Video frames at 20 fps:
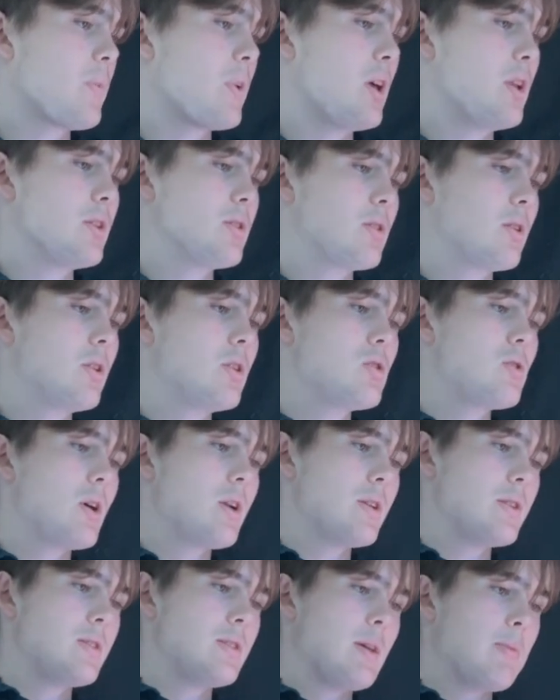and is going to try
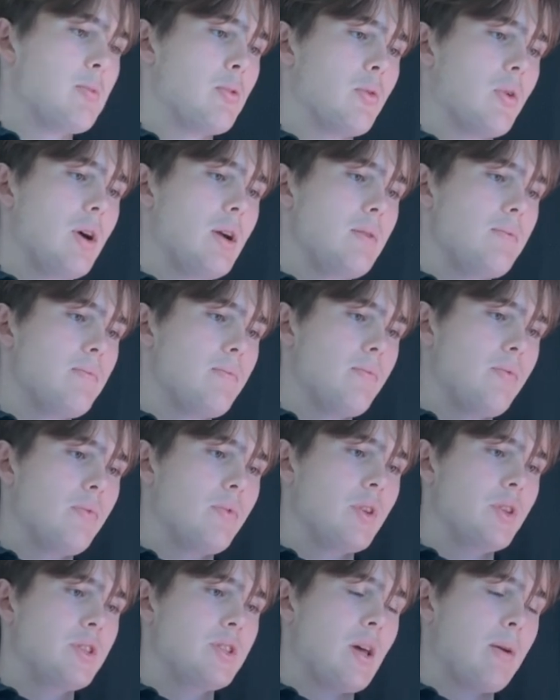to separate
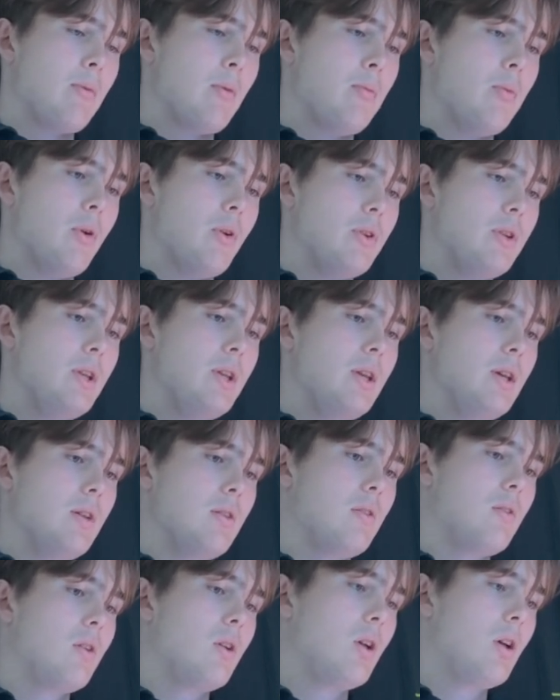this double bond here.